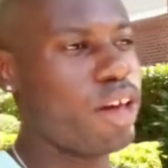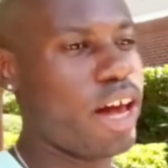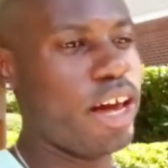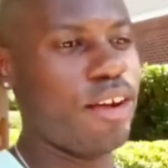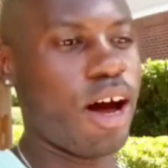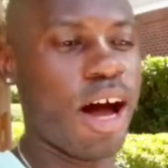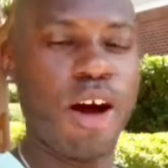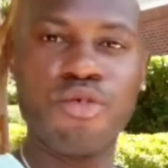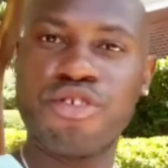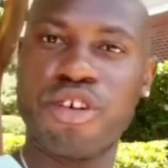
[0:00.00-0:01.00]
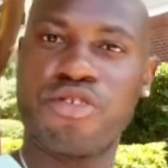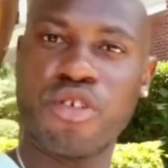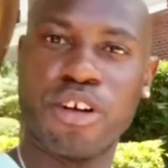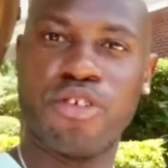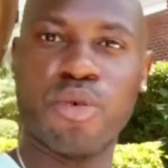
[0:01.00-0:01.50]
And I should have
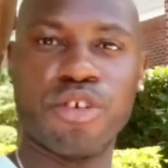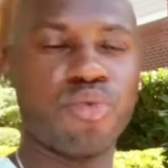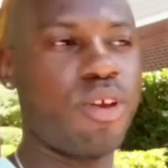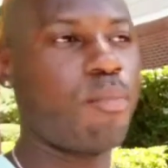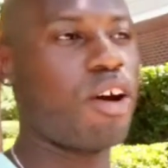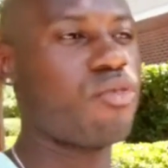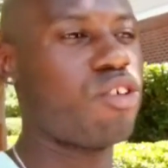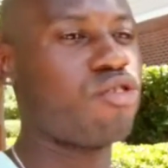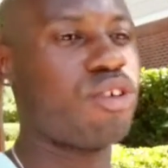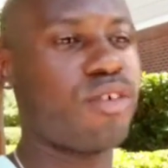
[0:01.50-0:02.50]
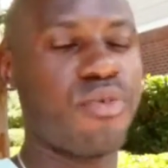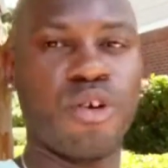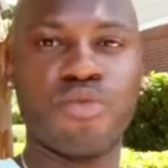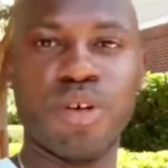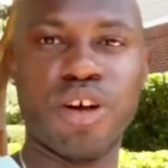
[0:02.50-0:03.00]
started doing this in my fitness journey at
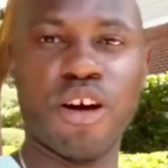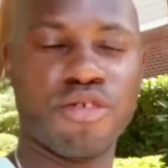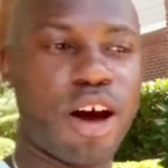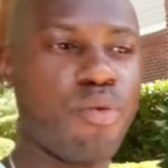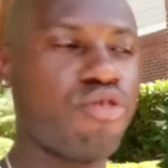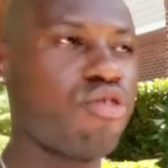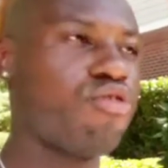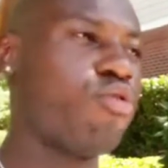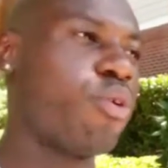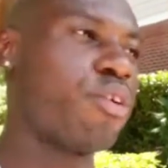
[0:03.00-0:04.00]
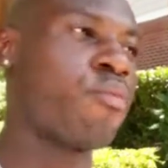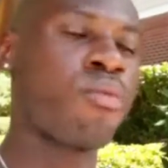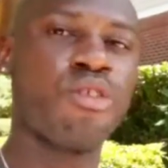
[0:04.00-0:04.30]
first, because I was just doing,